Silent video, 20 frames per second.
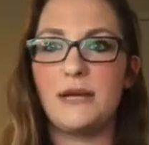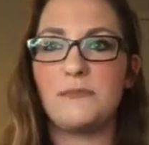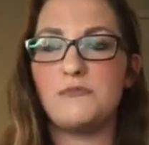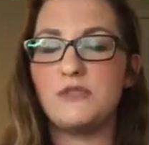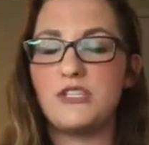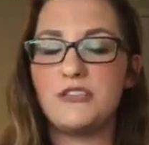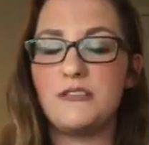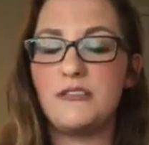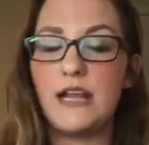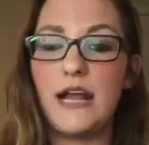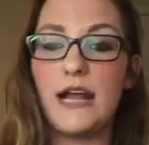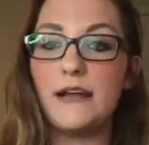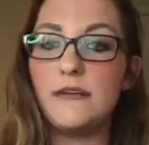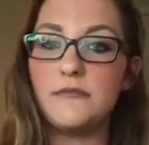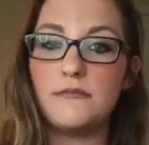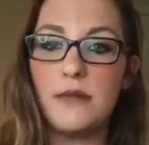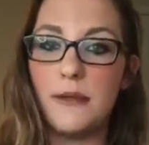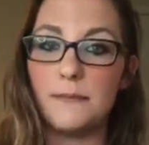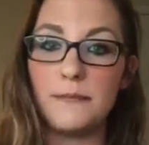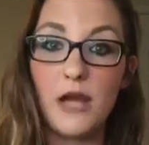
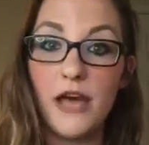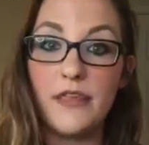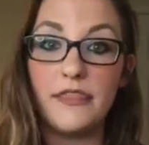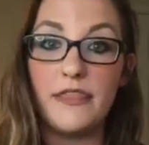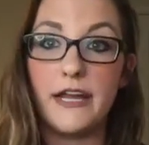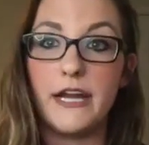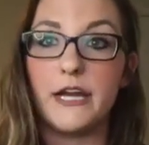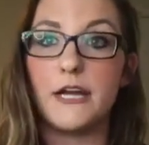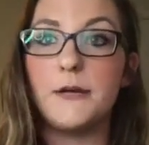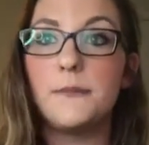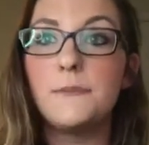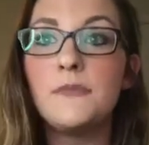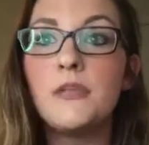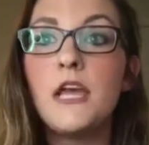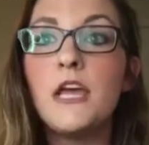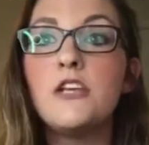I'm not there.